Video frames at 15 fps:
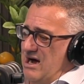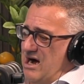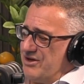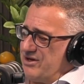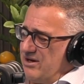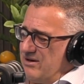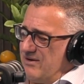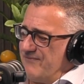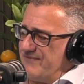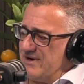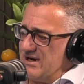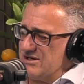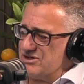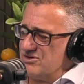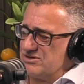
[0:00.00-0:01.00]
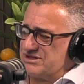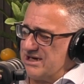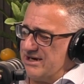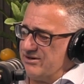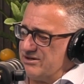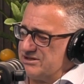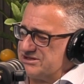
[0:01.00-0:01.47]
I don't know. I think they took us
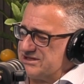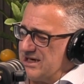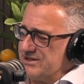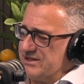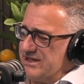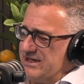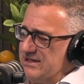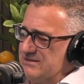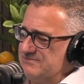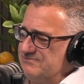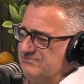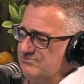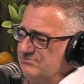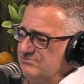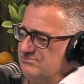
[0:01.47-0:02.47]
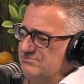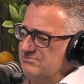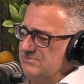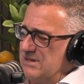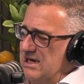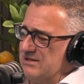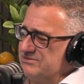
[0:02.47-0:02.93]
down on the Sunday
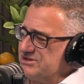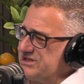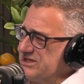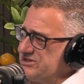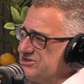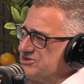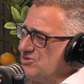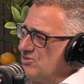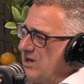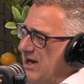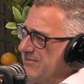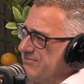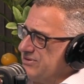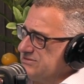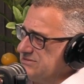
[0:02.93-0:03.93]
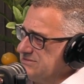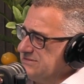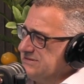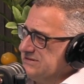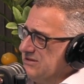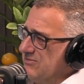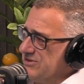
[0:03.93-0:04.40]
and stitched us all up,
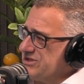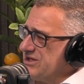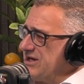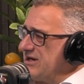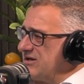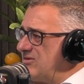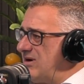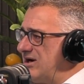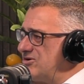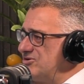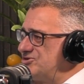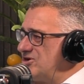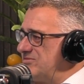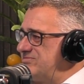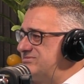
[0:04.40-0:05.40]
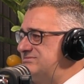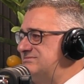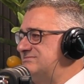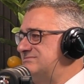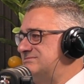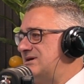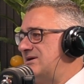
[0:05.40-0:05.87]
which has done quite a good job.
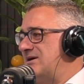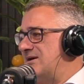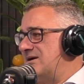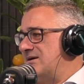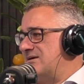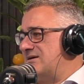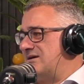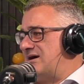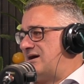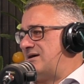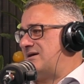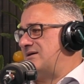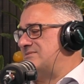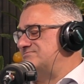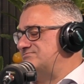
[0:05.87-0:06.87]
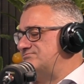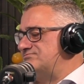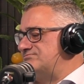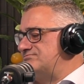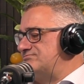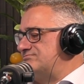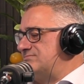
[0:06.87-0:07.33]

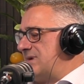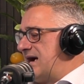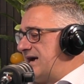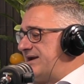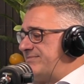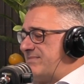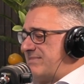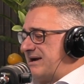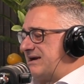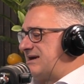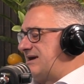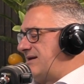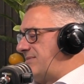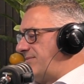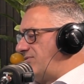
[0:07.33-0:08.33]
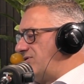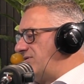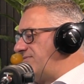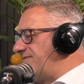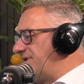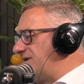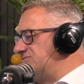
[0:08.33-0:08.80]
And then mate come up on, I
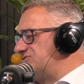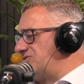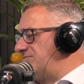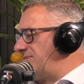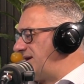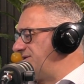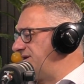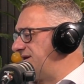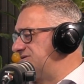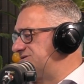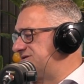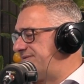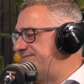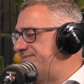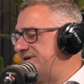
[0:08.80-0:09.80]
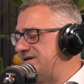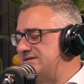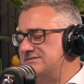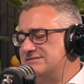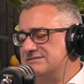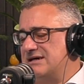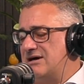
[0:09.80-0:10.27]
think it was on the Monday or something,
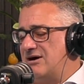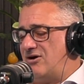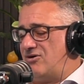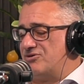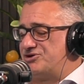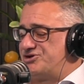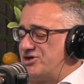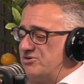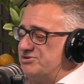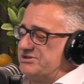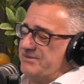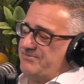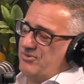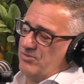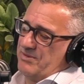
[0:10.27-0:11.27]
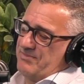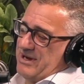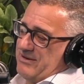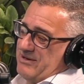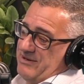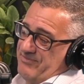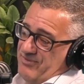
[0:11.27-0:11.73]
on a Tuesday, brought me
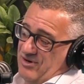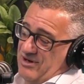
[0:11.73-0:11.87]
back. He